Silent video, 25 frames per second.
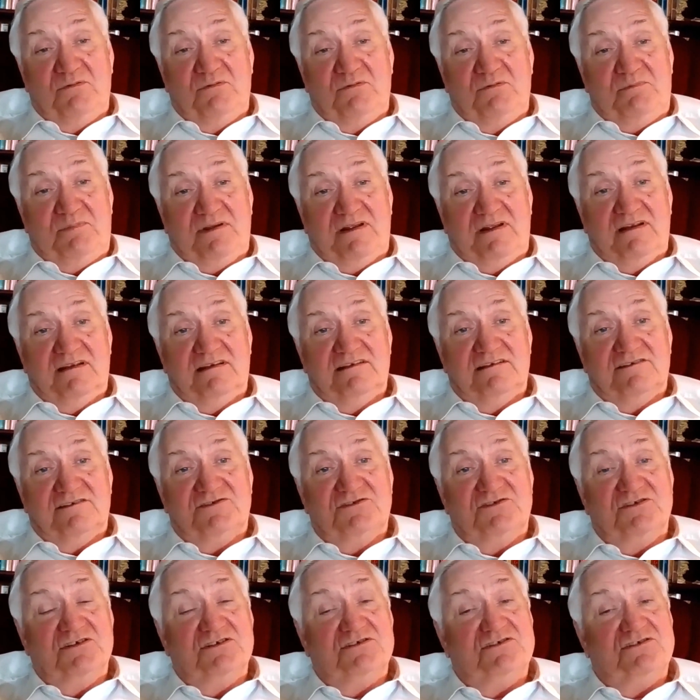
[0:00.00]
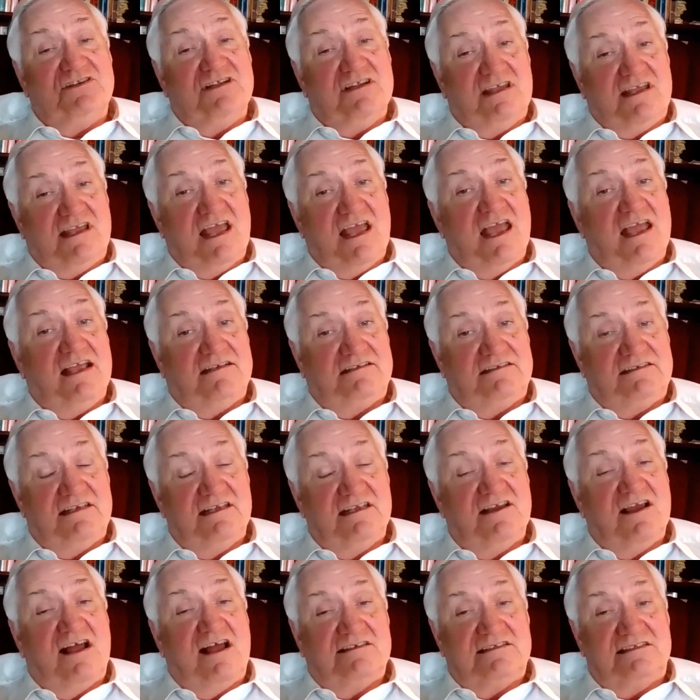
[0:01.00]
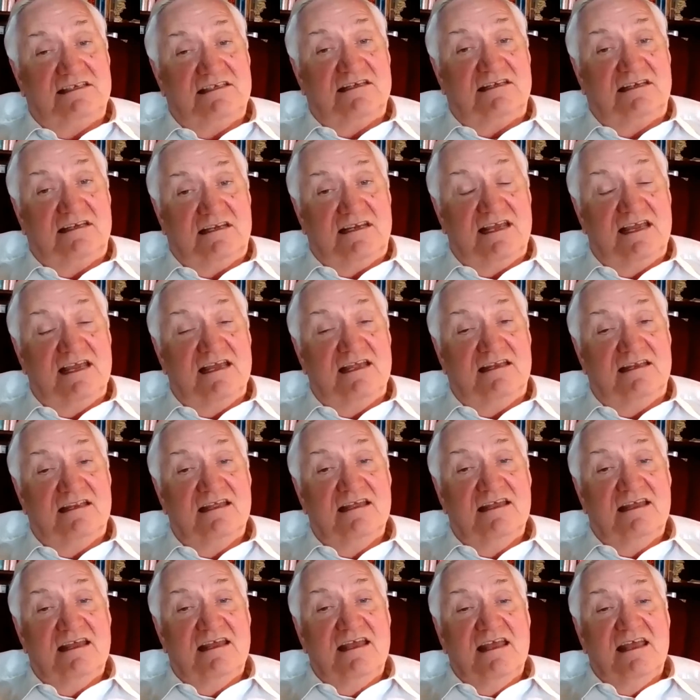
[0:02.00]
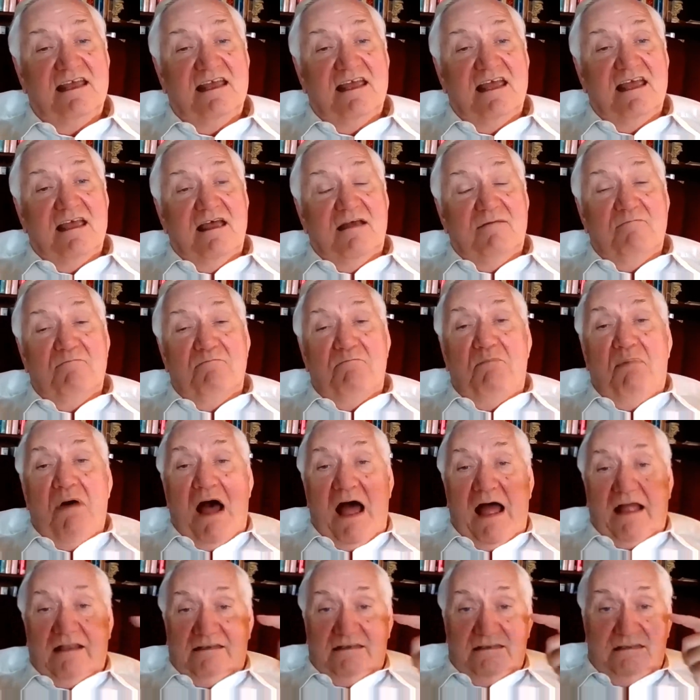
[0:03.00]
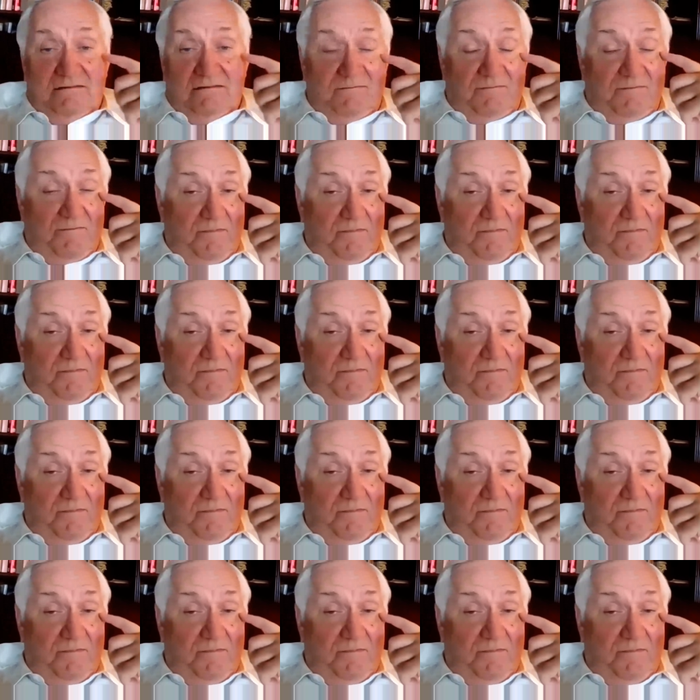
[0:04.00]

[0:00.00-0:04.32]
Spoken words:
pulpit just in case he got sick again. But